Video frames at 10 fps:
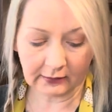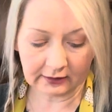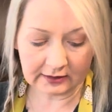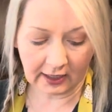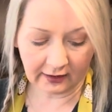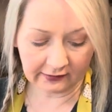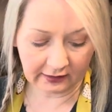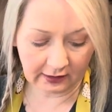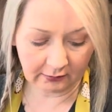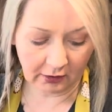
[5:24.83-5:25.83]
toss it
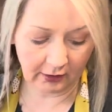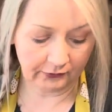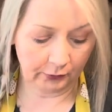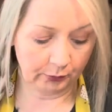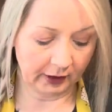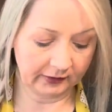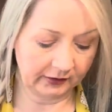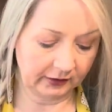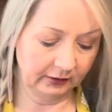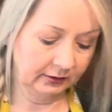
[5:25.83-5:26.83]
in my food
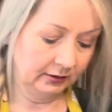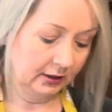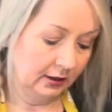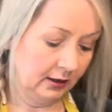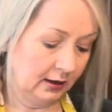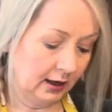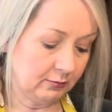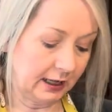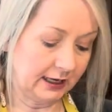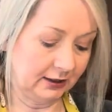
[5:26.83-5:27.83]
processor and
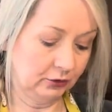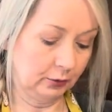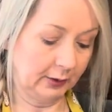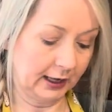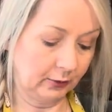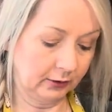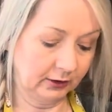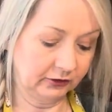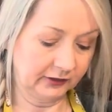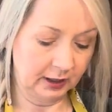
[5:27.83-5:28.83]
make it into a powder and
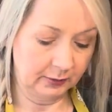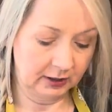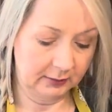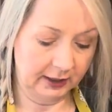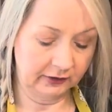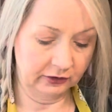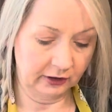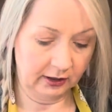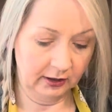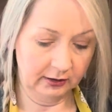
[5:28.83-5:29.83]
just keep it in a mason
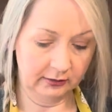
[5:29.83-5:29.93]
jar,